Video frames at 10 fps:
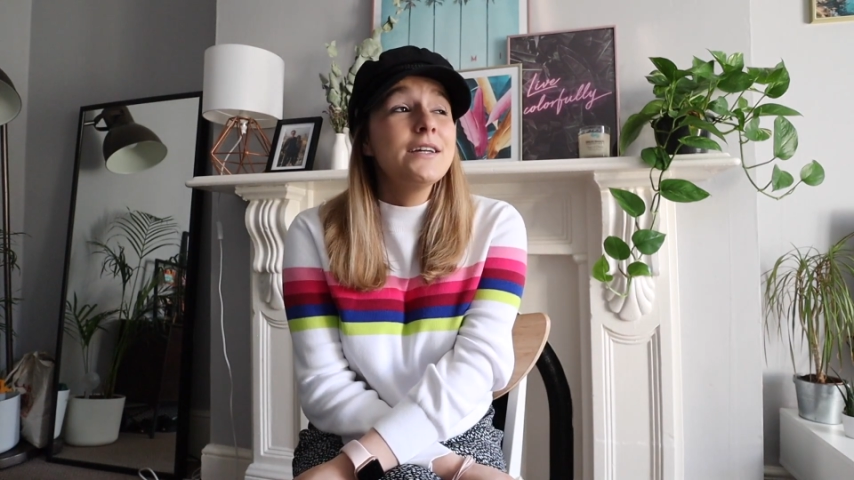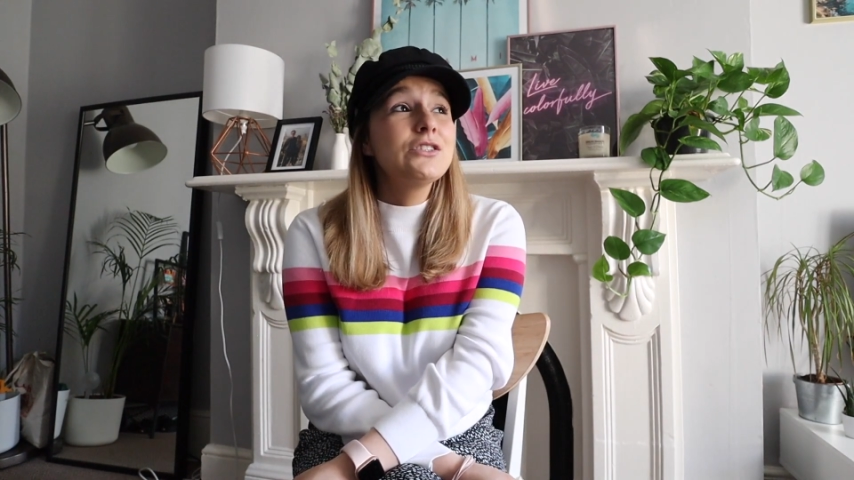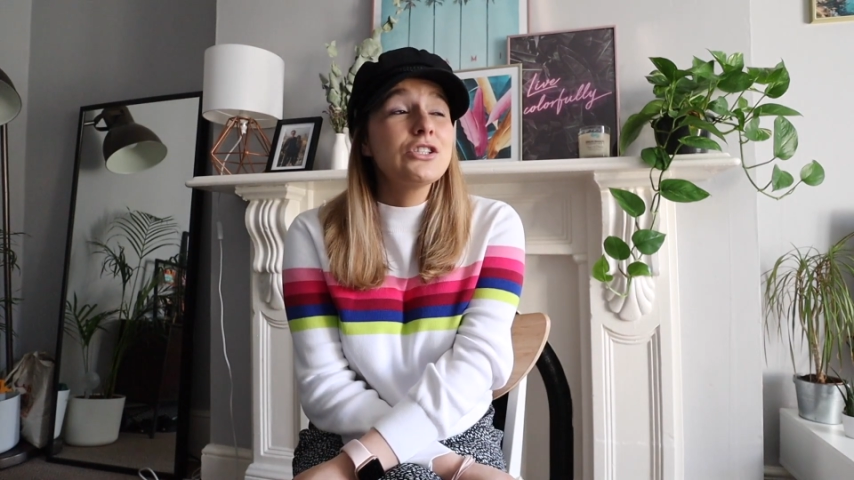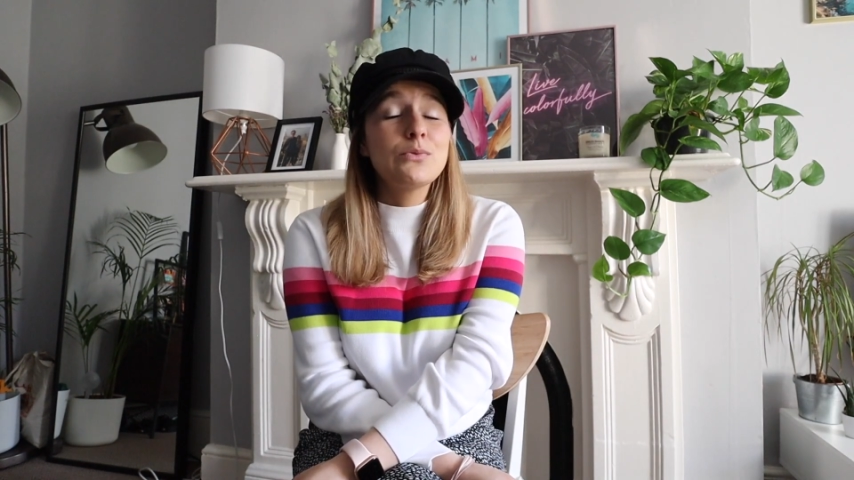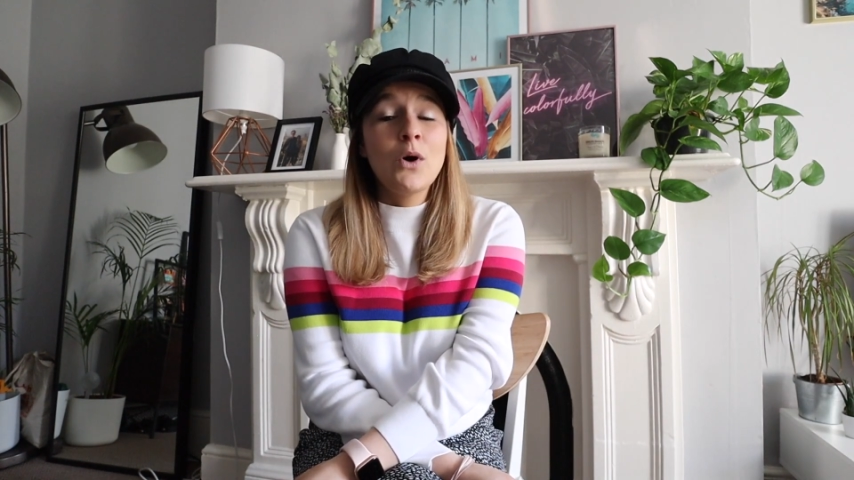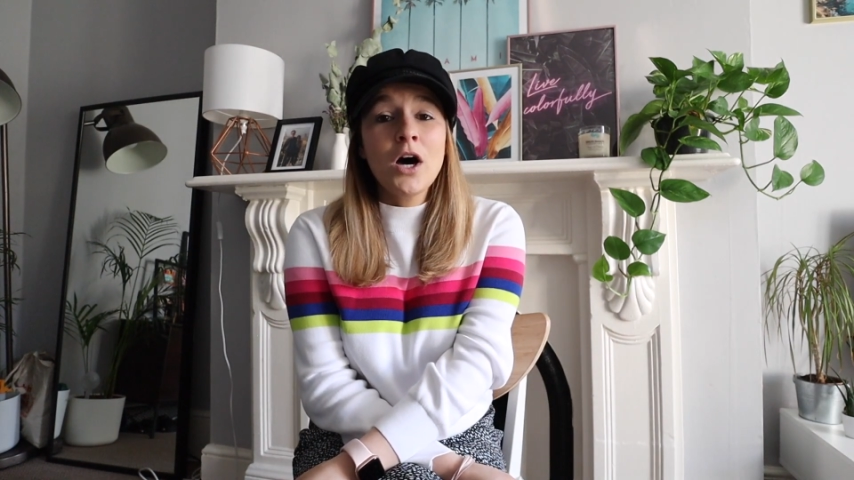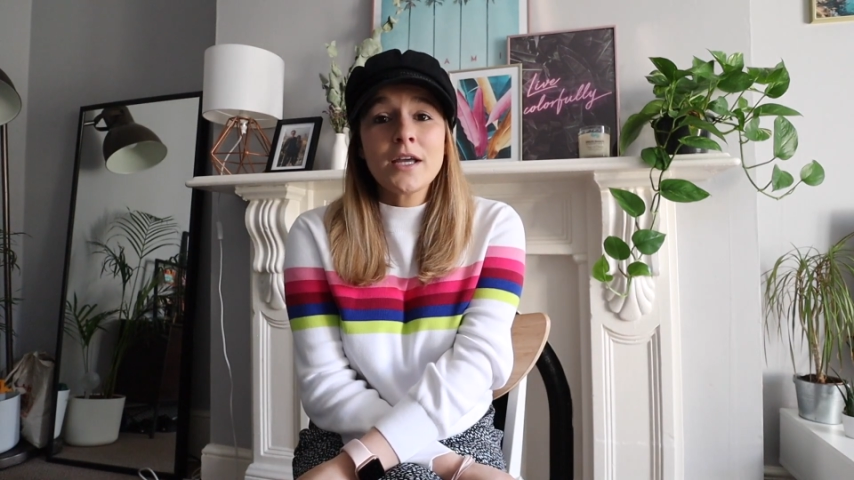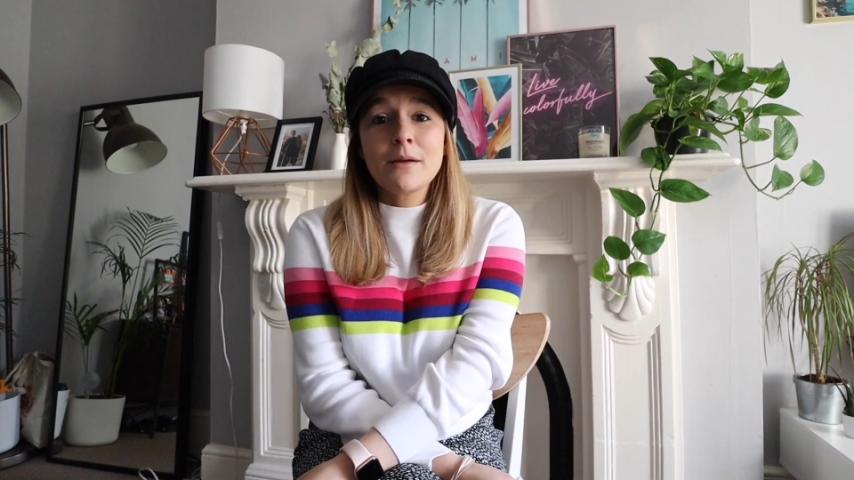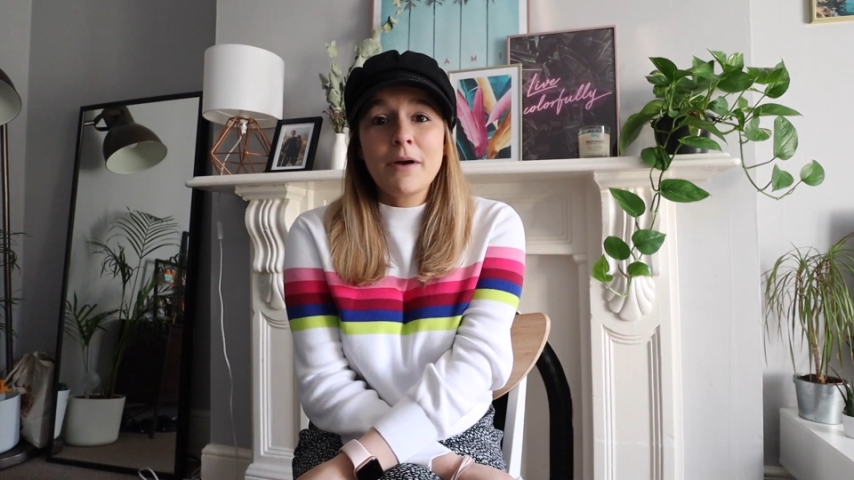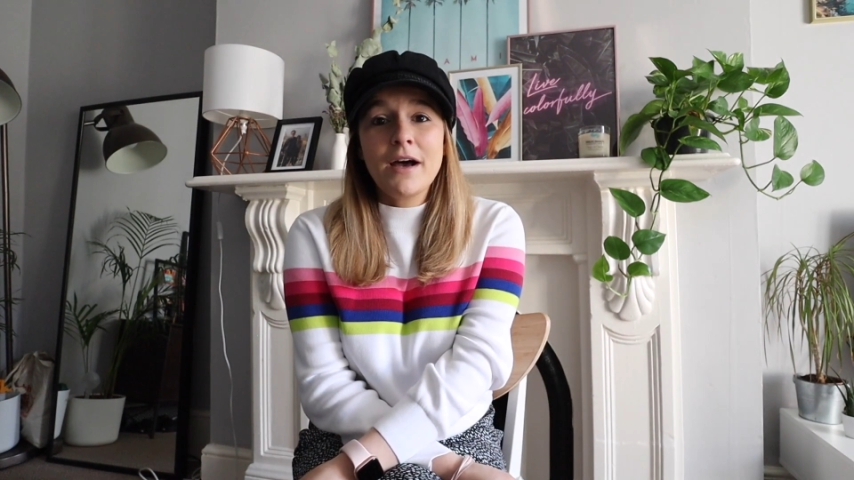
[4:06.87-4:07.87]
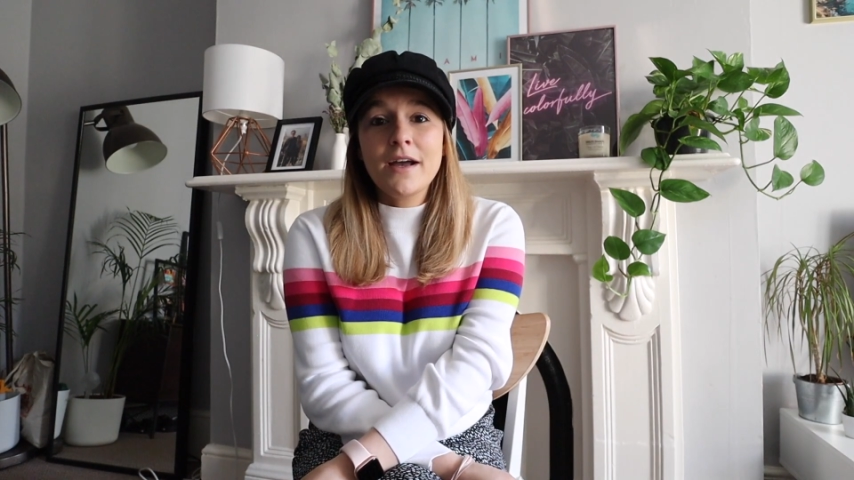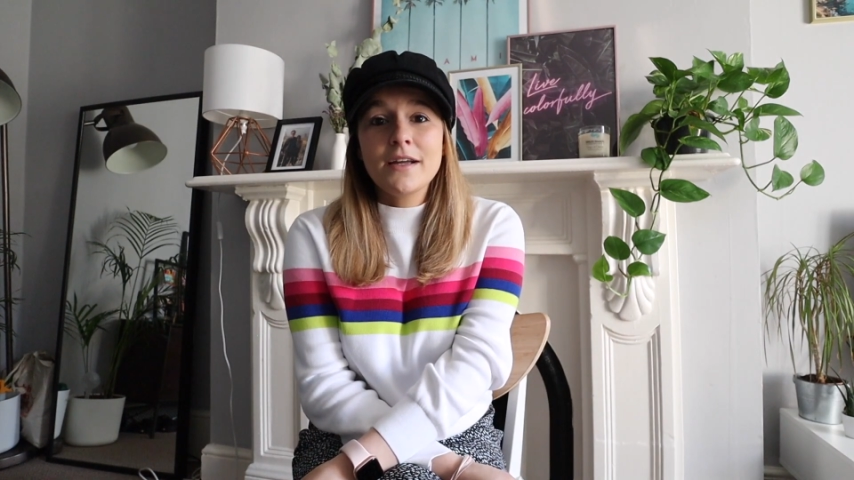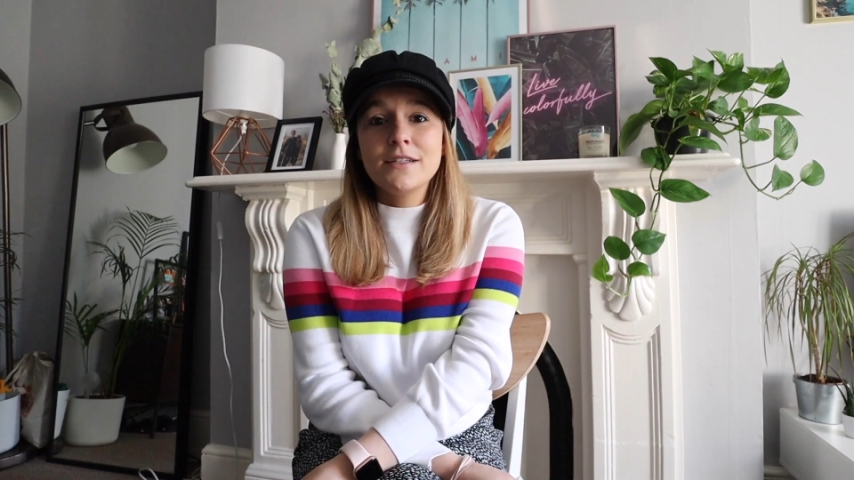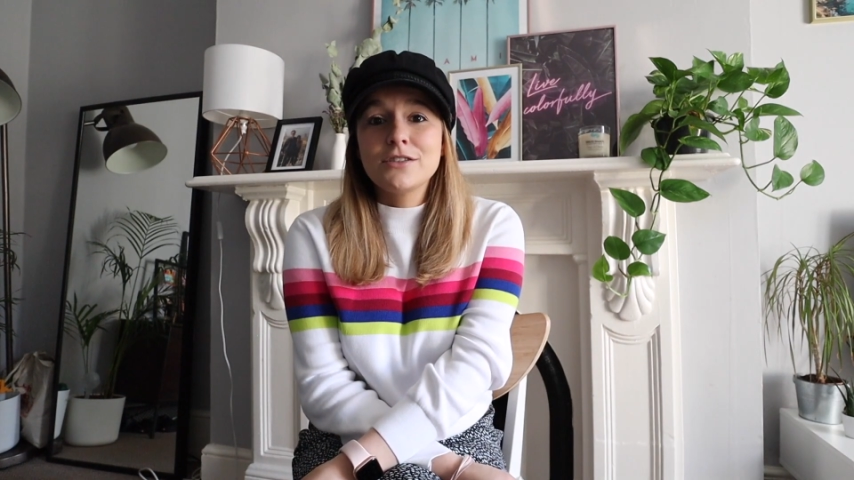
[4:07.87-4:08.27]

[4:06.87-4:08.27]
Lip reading: just walking by